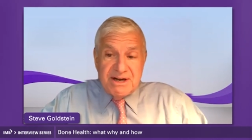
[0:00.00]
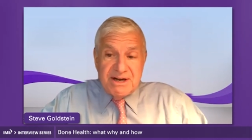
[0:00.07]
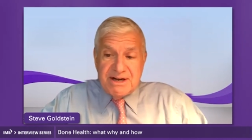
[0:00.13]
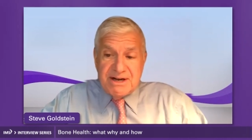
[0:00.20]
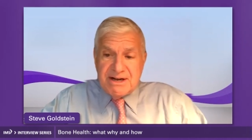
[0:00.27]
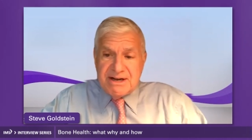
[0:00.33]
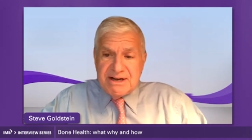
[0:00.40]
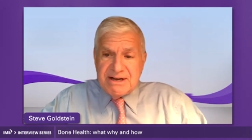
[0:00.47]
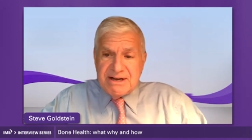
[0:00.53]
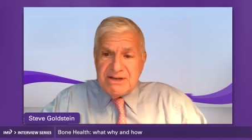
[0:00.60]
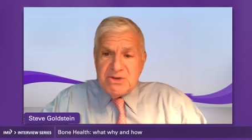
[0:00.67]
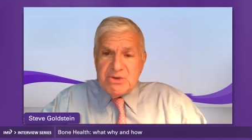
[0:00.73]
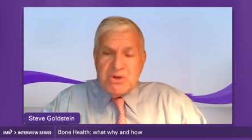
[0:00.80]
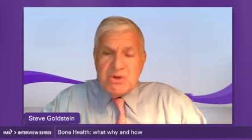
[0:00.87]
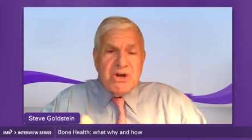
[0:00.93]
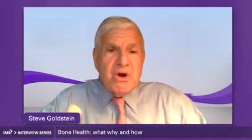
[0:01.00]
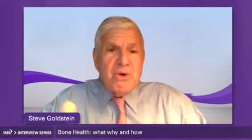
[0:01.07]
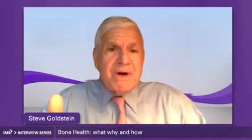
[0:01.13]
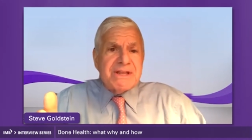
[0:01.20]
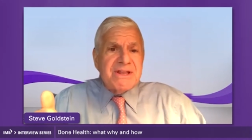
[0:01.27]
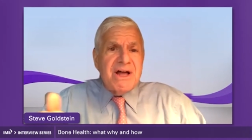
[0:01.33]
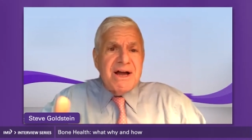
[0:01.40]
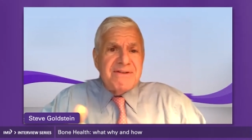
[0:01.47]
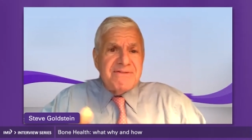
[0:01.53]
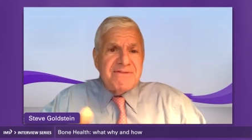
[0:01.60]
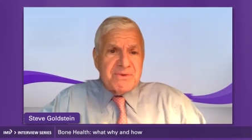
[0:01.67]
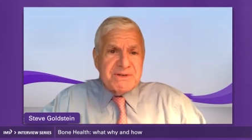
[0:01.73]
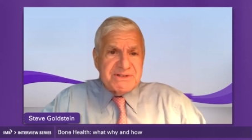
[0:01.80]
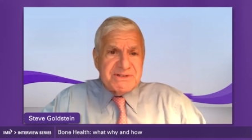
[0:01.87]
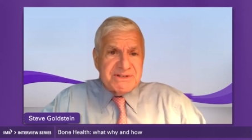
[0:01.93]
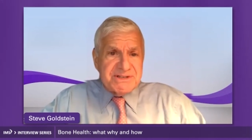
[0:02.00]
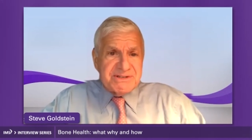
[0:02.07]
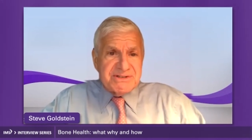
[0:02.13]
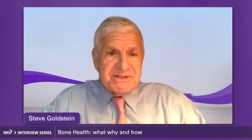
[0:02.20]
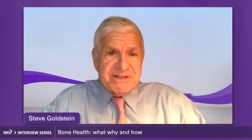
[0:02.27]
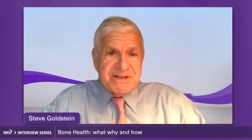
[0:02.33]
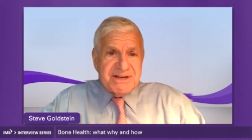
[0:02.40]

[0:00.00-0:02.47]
Uh, you can go online, for instance.